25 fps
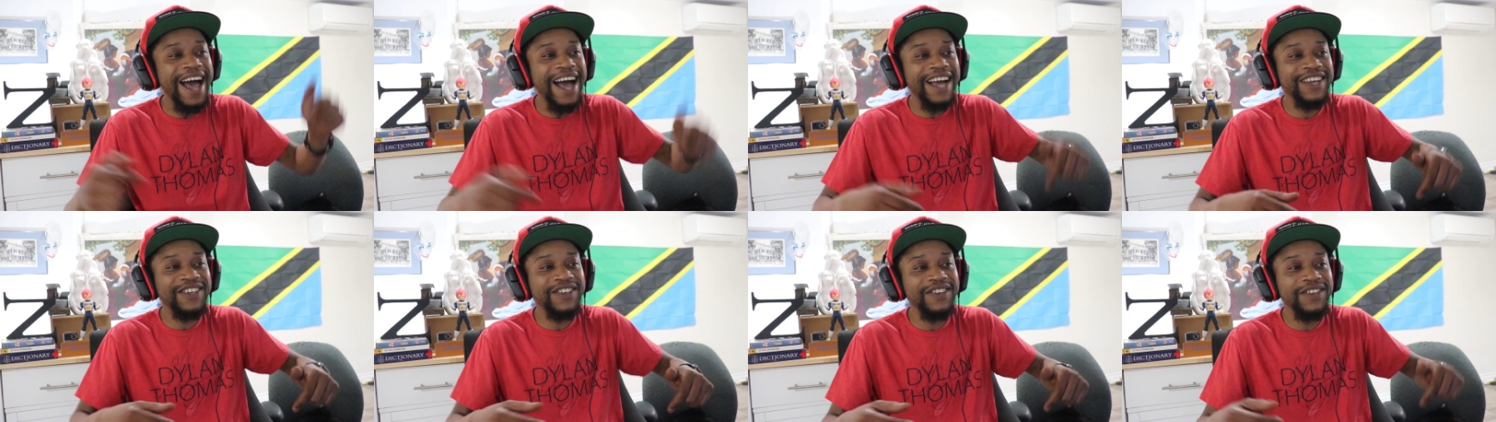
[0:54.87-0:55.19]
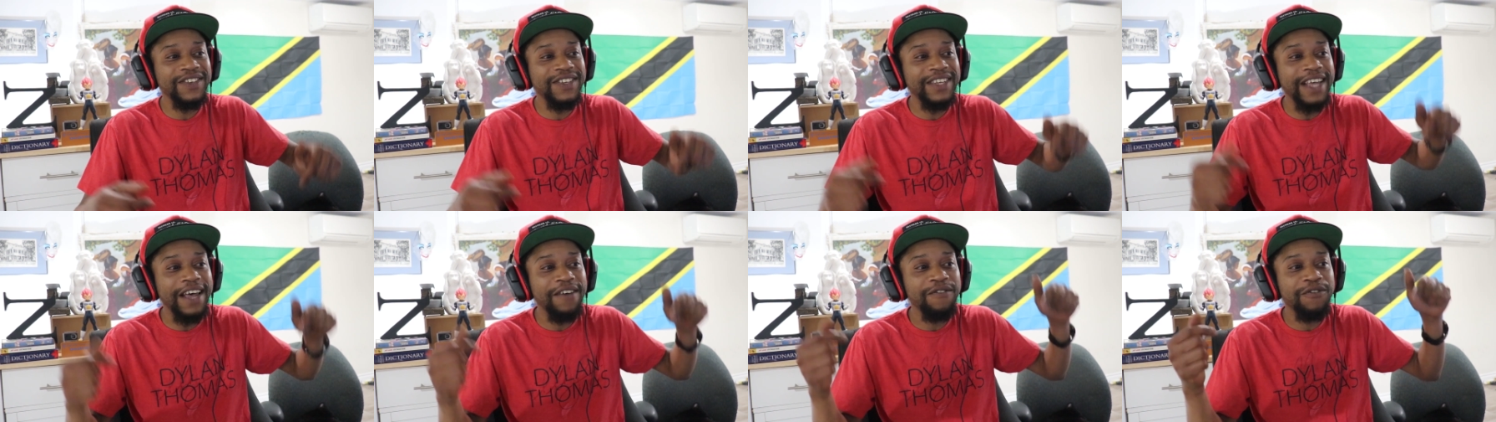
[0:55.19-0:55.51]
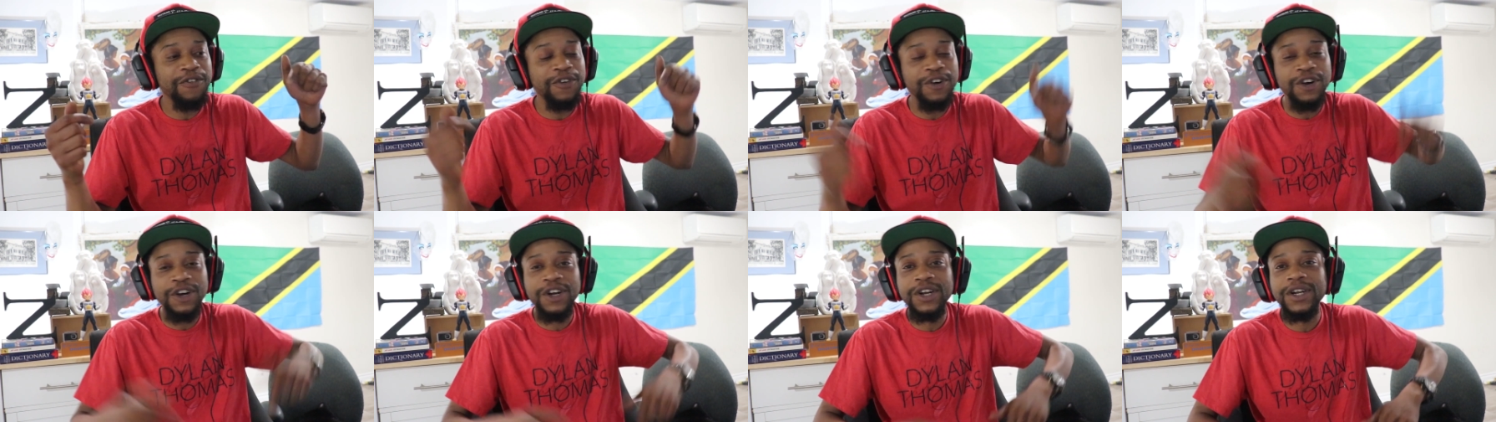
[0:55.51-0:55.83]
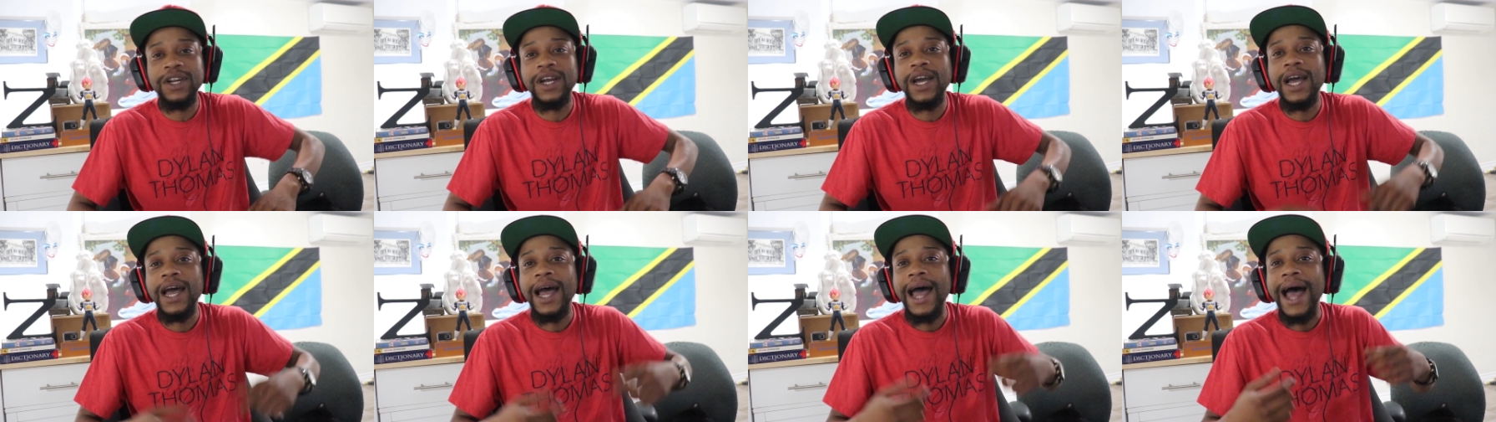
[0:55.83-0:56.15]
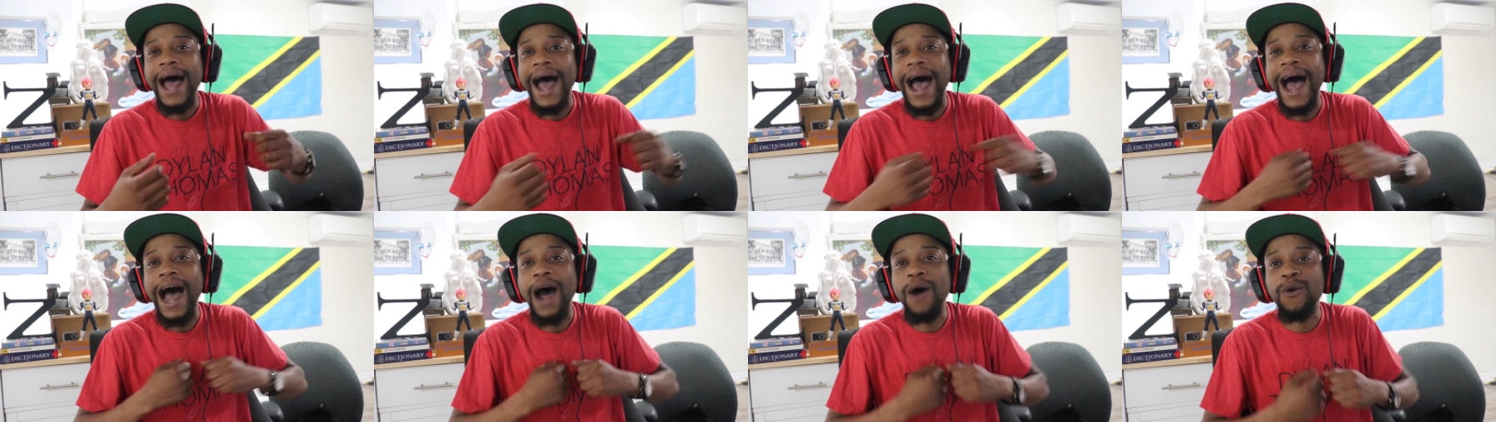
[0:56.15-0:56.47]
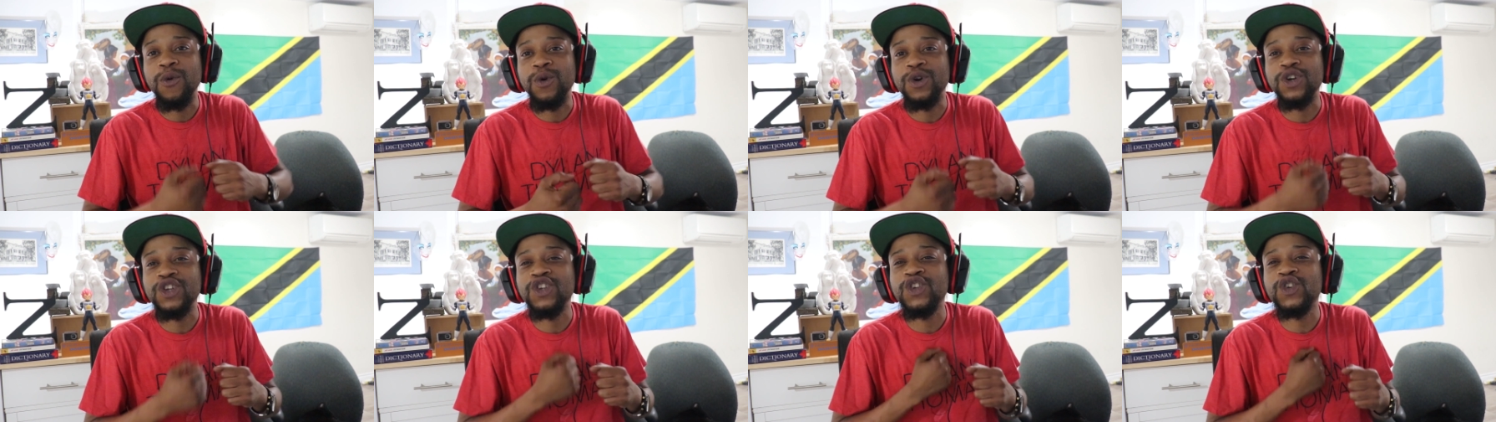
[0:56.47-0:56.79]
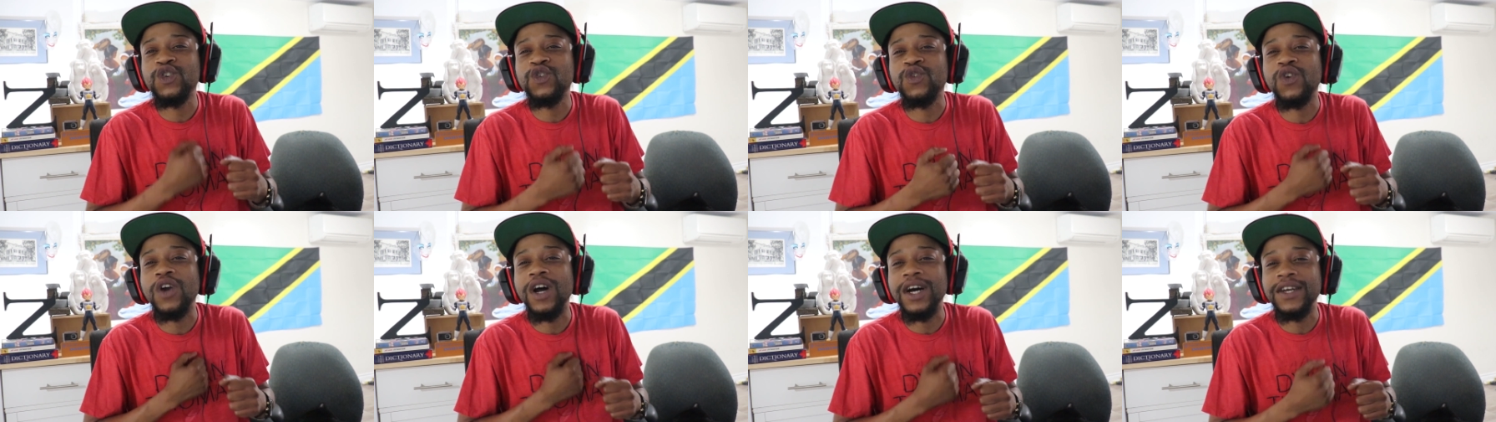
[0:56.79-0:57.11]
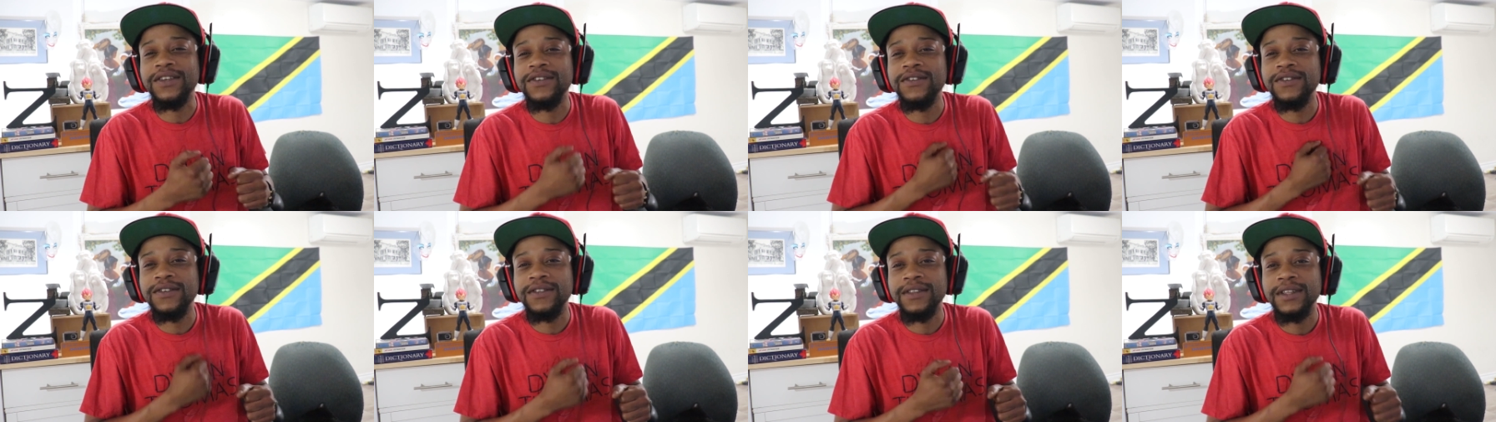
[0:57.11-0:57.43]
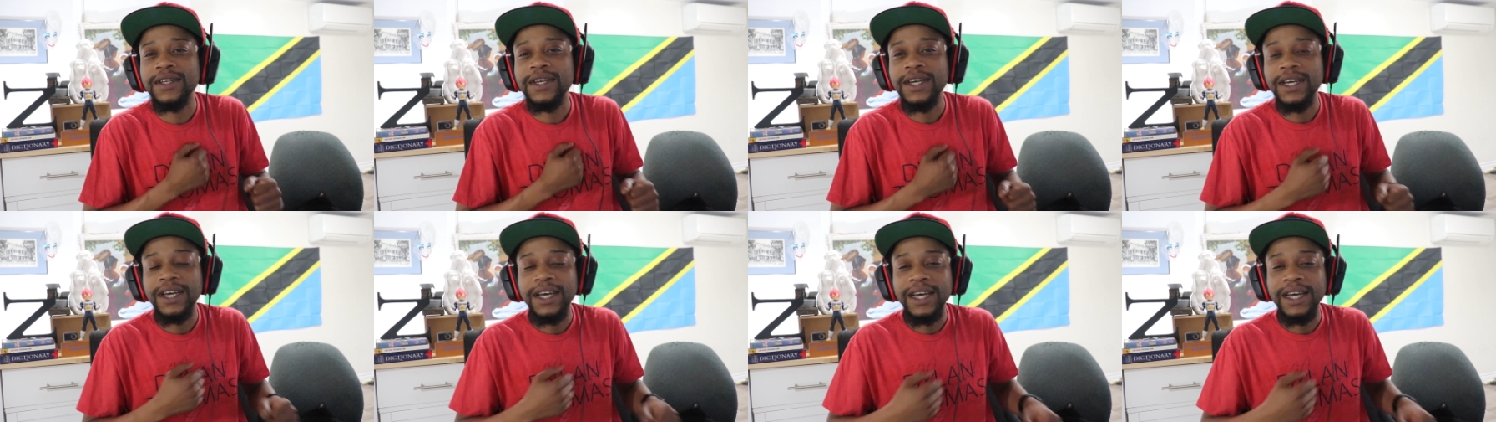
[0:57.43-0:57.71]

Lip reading: actions have hurt our trust.